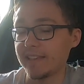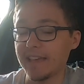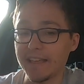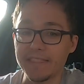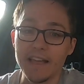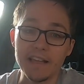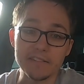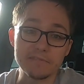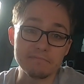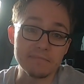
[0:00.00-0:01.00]
yeah, that
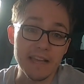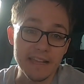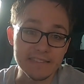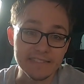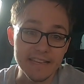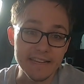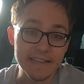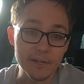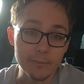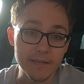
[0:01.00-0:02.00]
can dent a
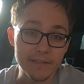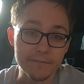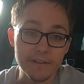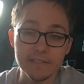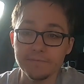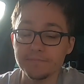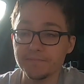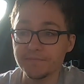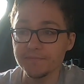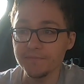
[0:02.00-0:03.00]
little bit of the fun.
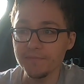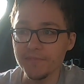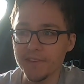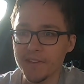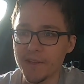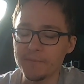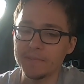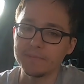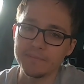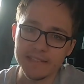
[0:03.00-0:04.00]

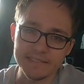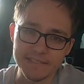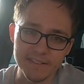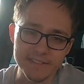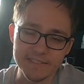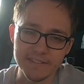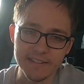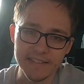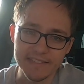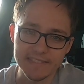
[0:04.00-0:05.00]
It makes the car
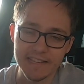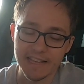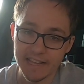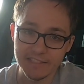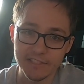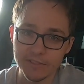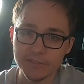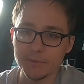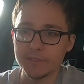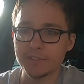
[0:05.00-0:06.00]
slightly less agile
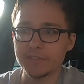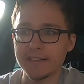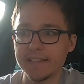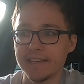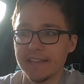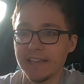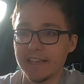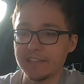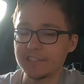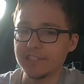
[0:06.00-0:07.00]
to a degree,
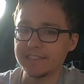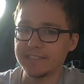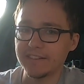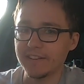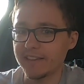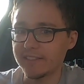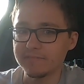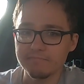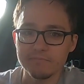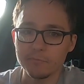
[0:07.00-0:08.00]
and the GTI
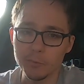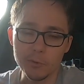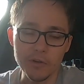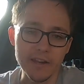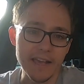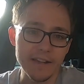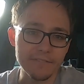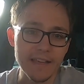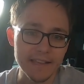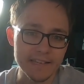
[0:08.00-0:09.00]
will kind of have
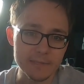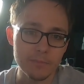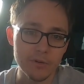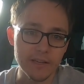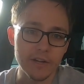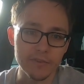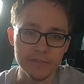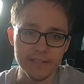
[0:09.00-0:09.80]
that in its pocket over